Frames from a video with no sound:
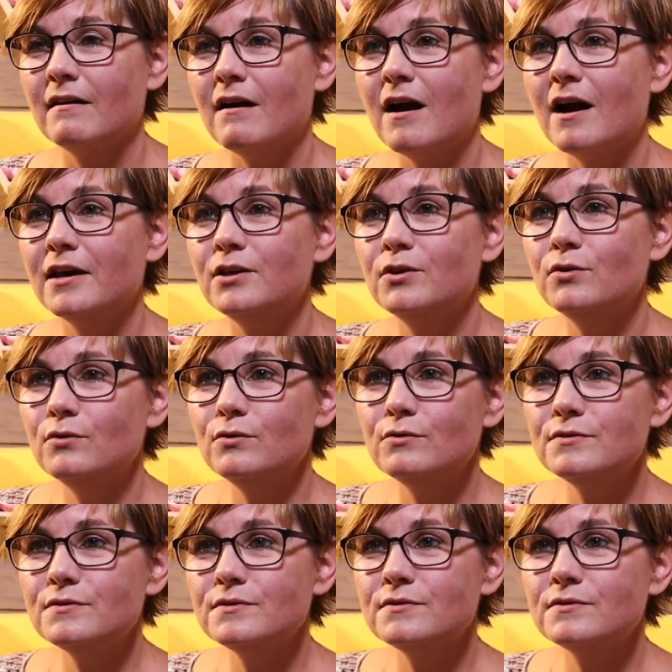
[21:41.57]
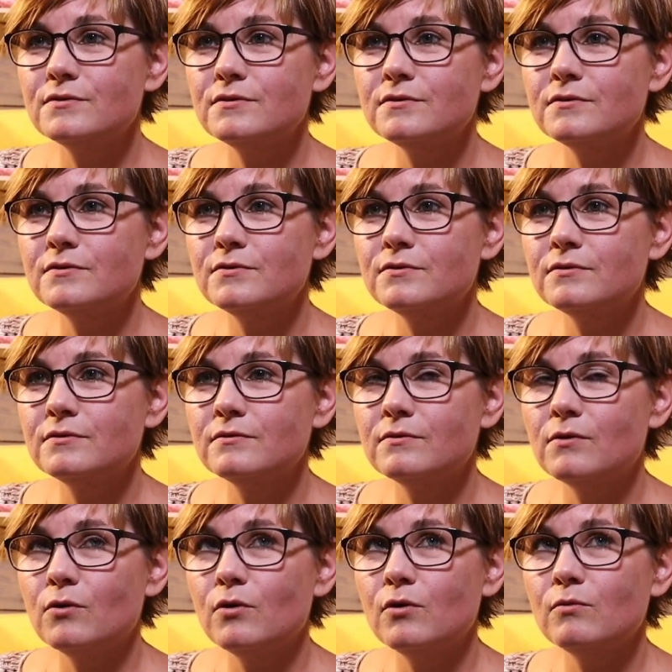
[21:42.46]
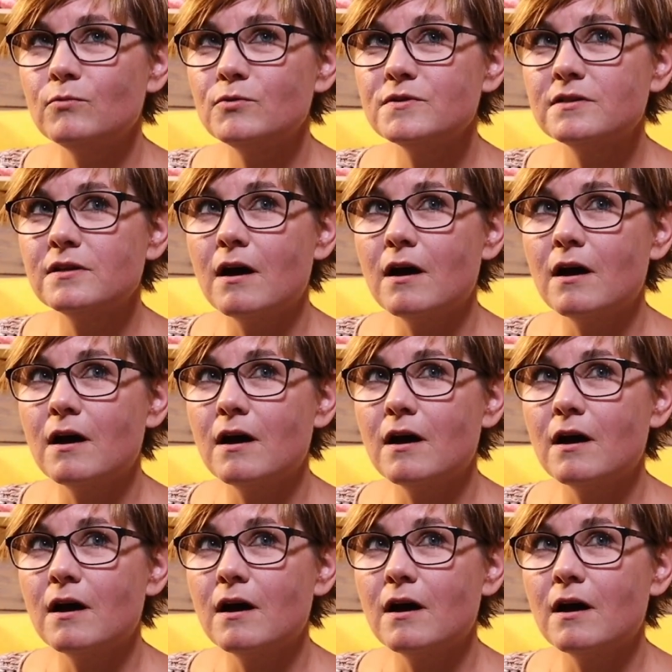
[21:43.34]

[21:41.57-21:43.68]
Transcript: I used almost